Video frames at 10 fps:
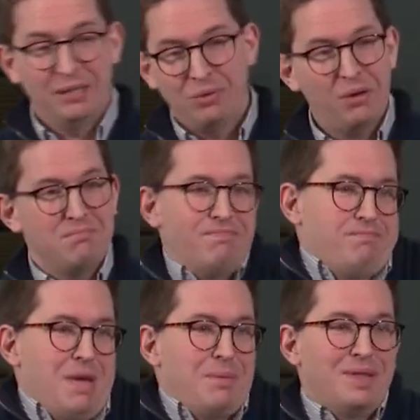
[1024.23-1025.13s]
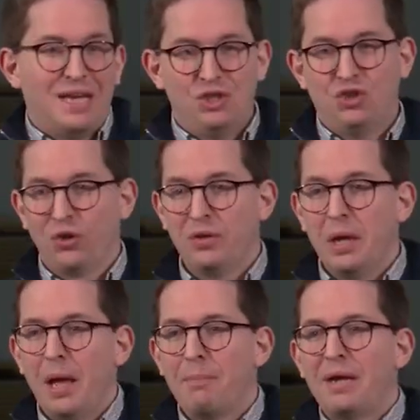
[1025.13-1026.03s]
Well, maybe that's true,
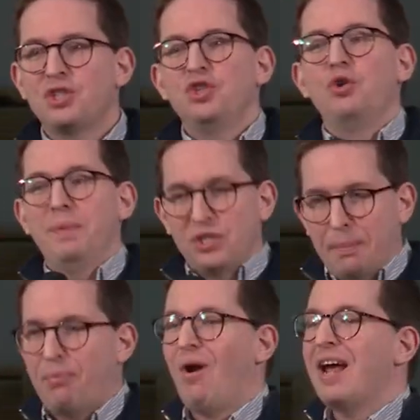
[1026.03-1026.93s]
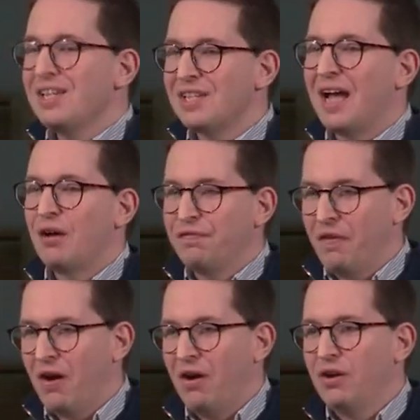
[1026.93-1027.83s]
but you would be surprised how
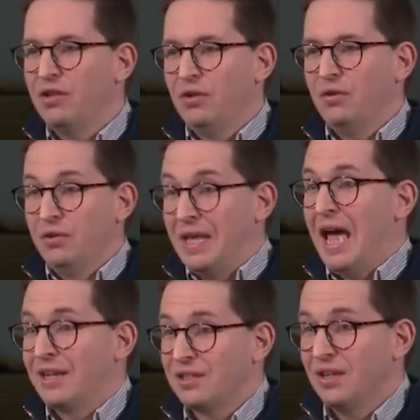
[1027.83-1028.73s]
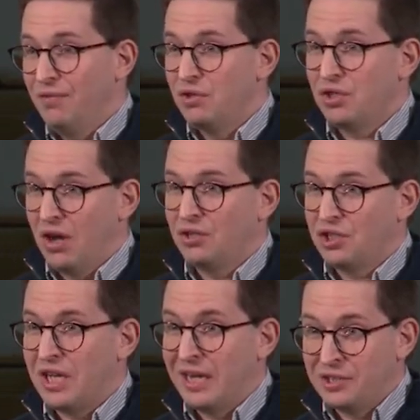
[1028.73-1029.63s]
far you get if you start
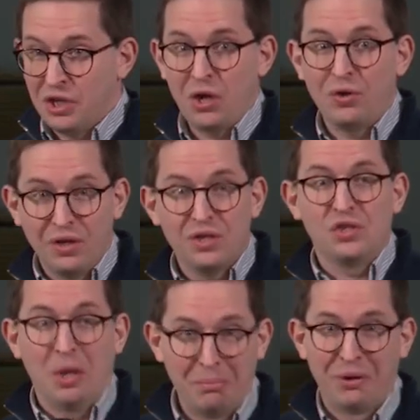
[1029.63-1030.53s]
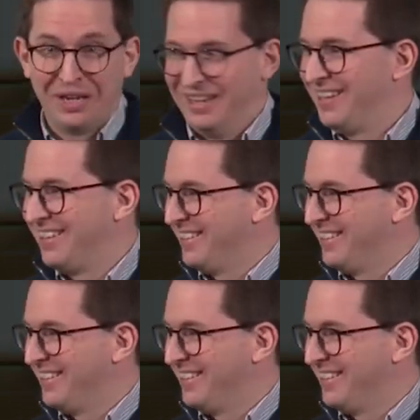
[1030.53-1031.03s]
just getting to know somebody